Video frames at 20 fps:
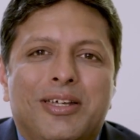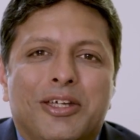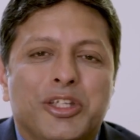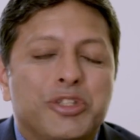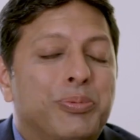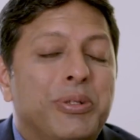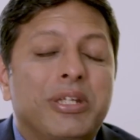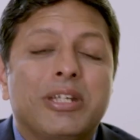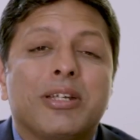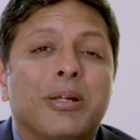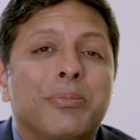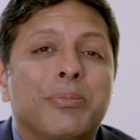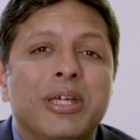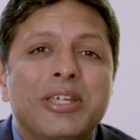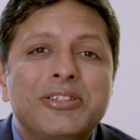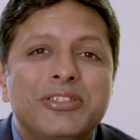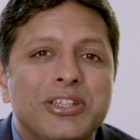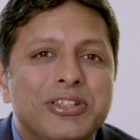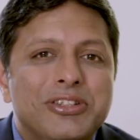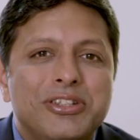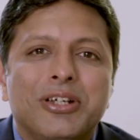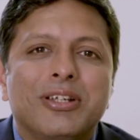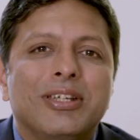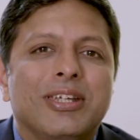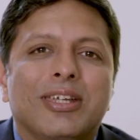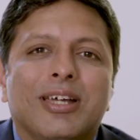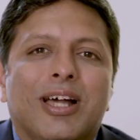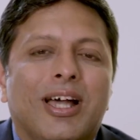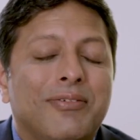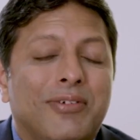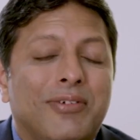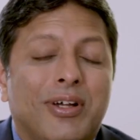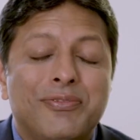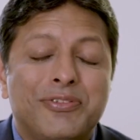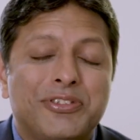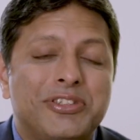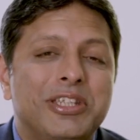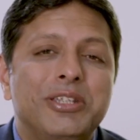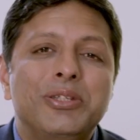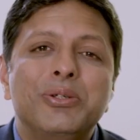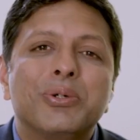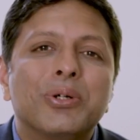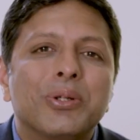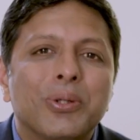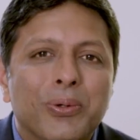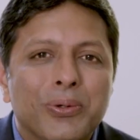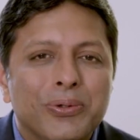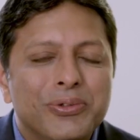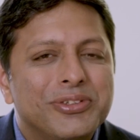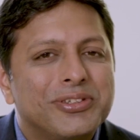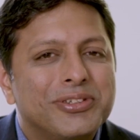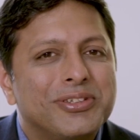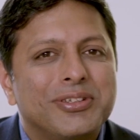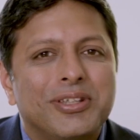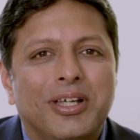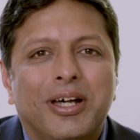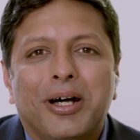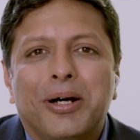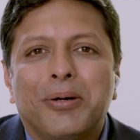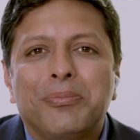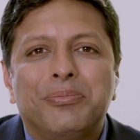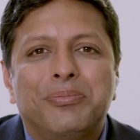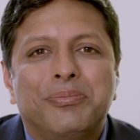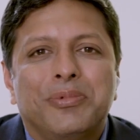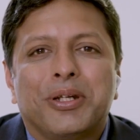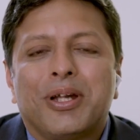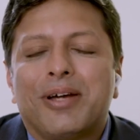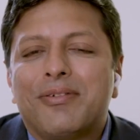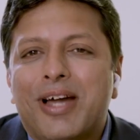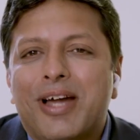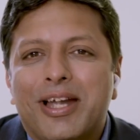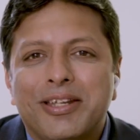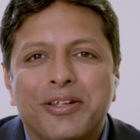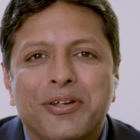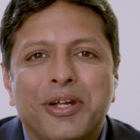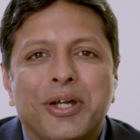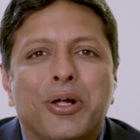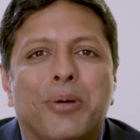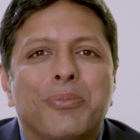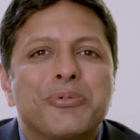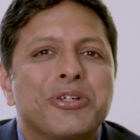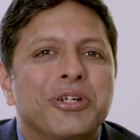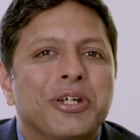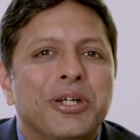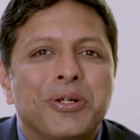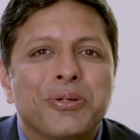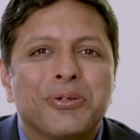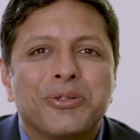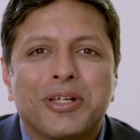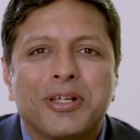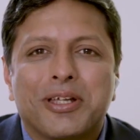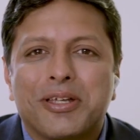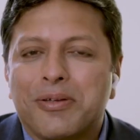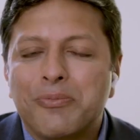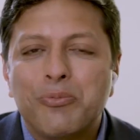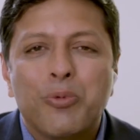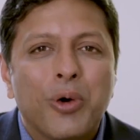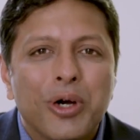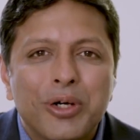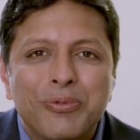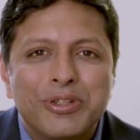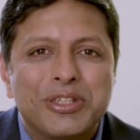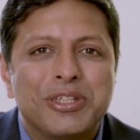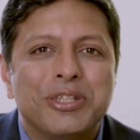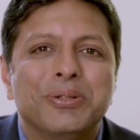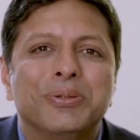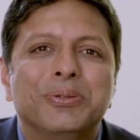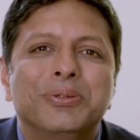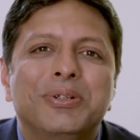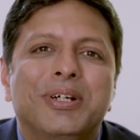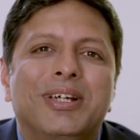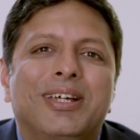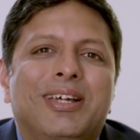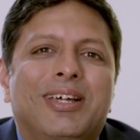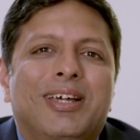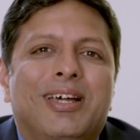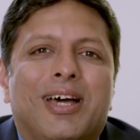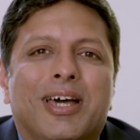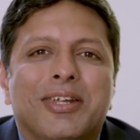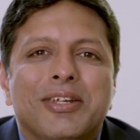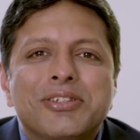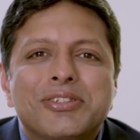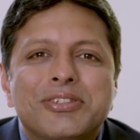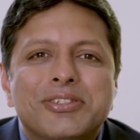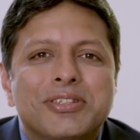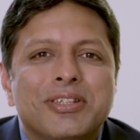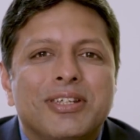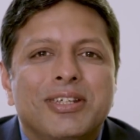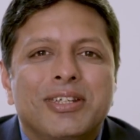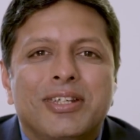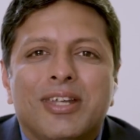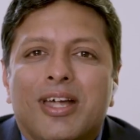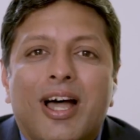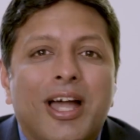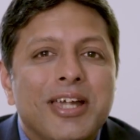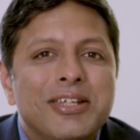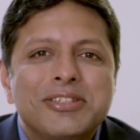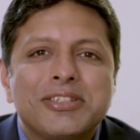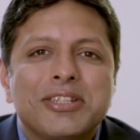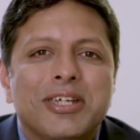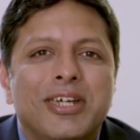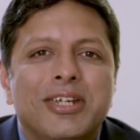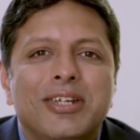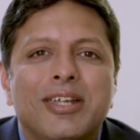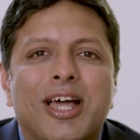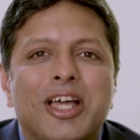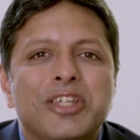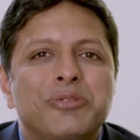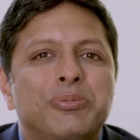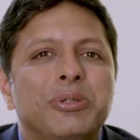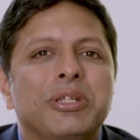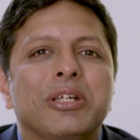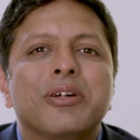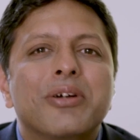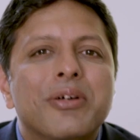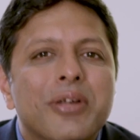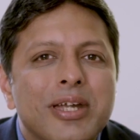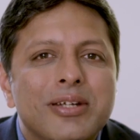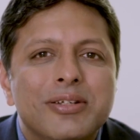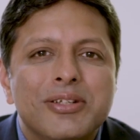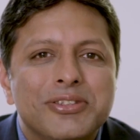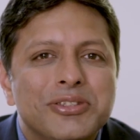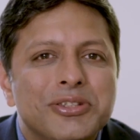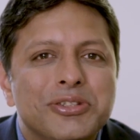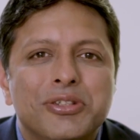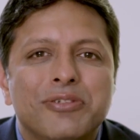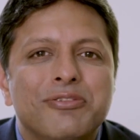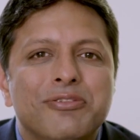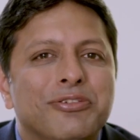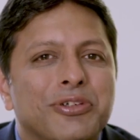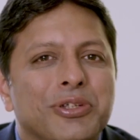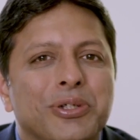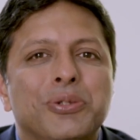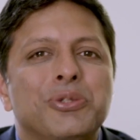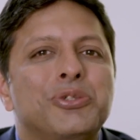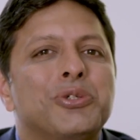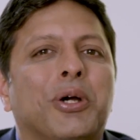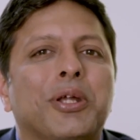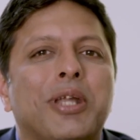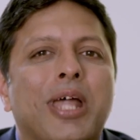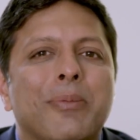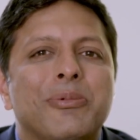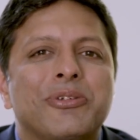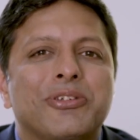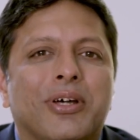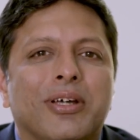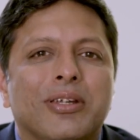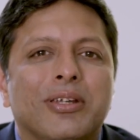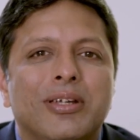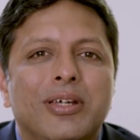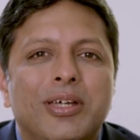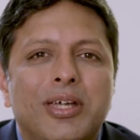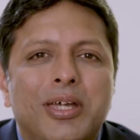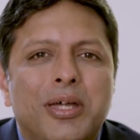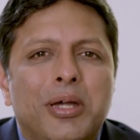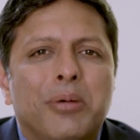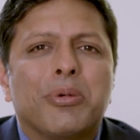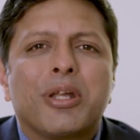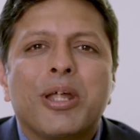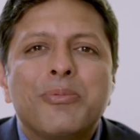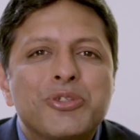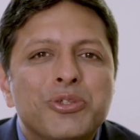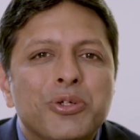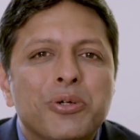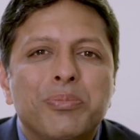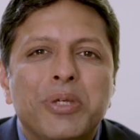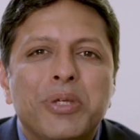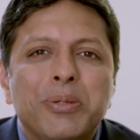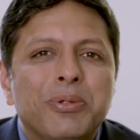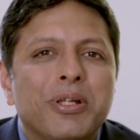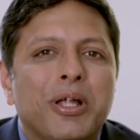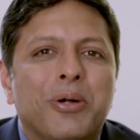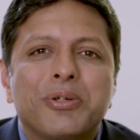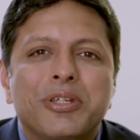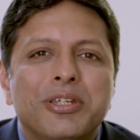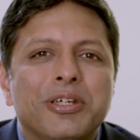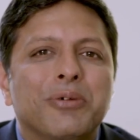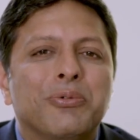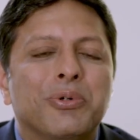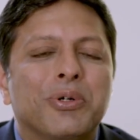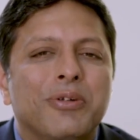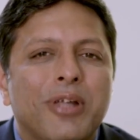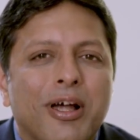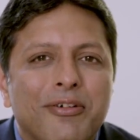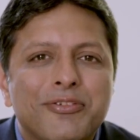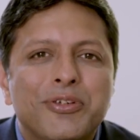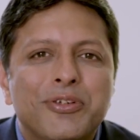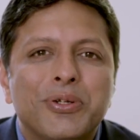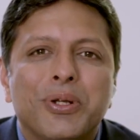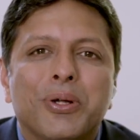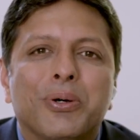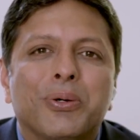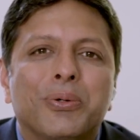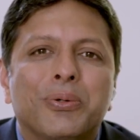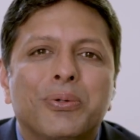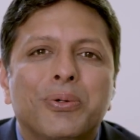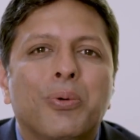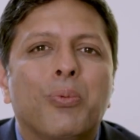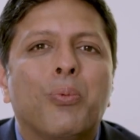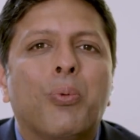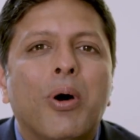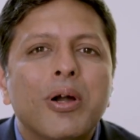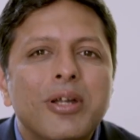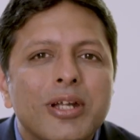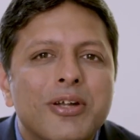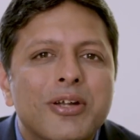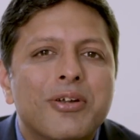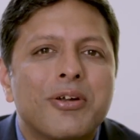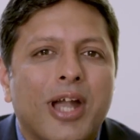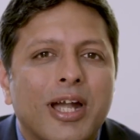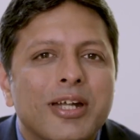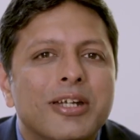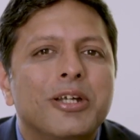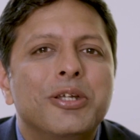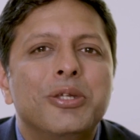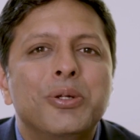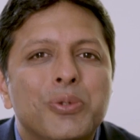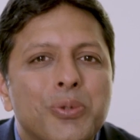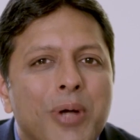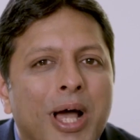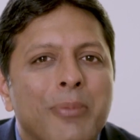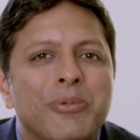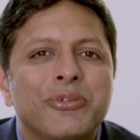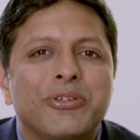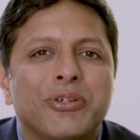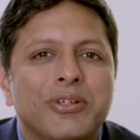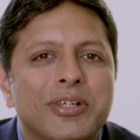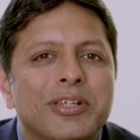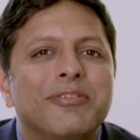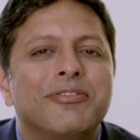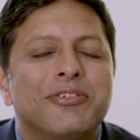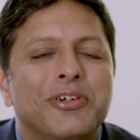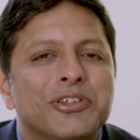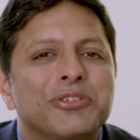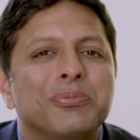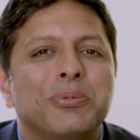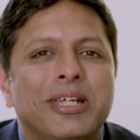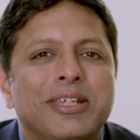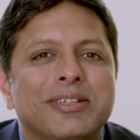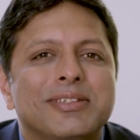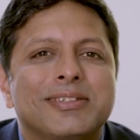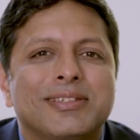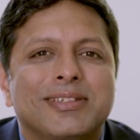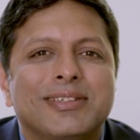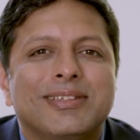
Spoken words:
It's been an amazing journey. I've seen you close. I've had the great opportunity to work with you, and it's, in hindsight, has been a great decision for you to join Amazon. But I'm sure people out here would love to know what attracted you to Amazon in the first place.